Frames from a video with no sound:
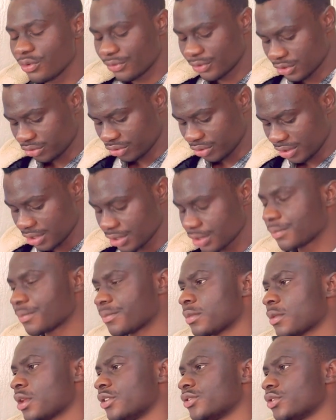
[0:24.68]
for trading.
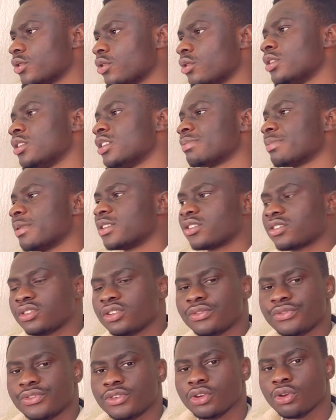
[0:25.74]
So in this particular
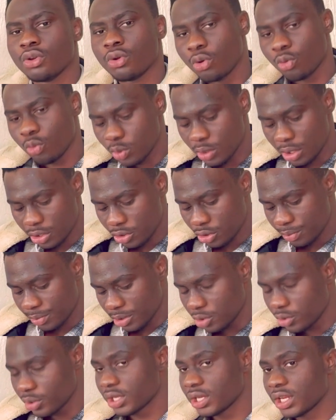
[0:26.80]
video, we're going to be
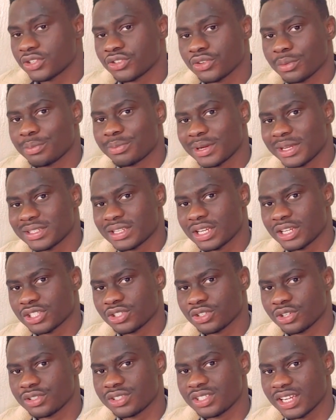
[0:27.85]
looking at some price
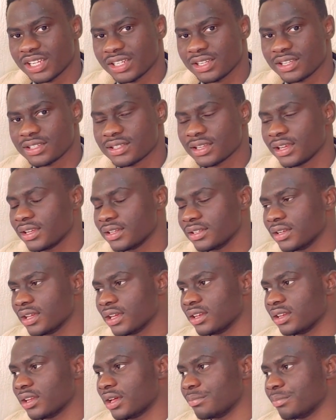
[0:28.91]
action techniques and
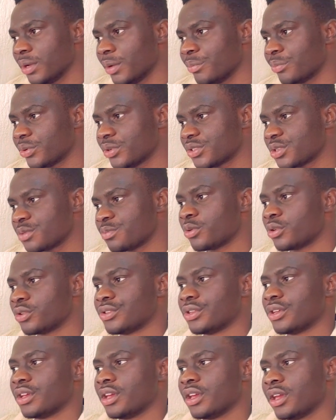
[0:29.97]
principles,